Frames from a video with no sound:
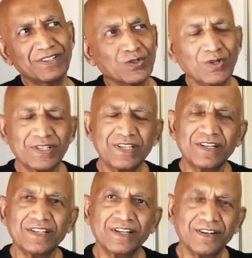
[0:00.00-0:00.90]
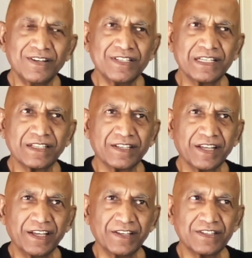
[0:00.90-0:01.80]
So I said, the interesting thing
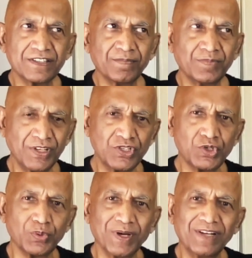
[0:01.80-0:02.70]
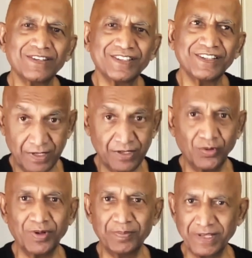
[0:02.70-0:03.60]
is, this duality,
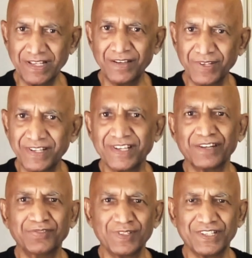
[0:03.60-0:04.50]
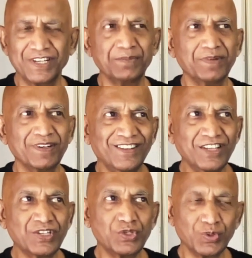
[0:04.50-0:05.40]
now I'm making a very careful statement,
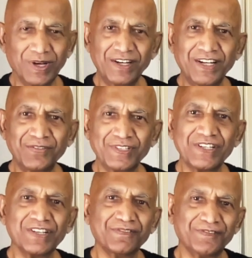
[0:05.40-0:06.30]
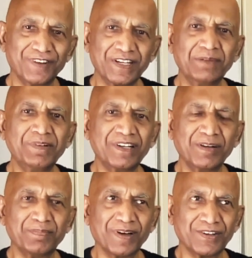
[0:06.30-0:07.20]
this duality which is a fundamental
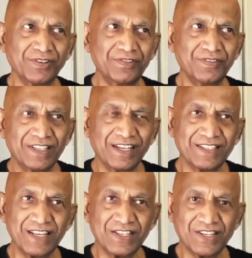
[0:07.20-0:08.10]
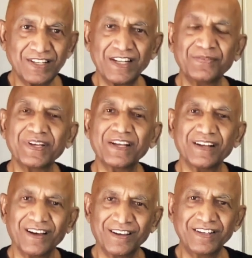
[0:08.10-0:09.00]
part of the existence that we can
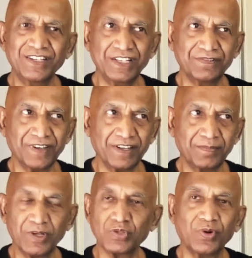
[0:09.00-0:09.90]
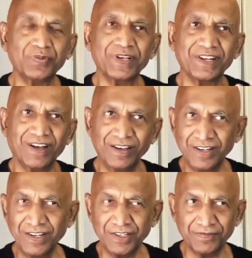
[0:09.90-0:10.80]
identify, because what we can
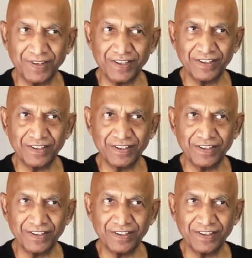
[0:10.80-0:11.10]
identify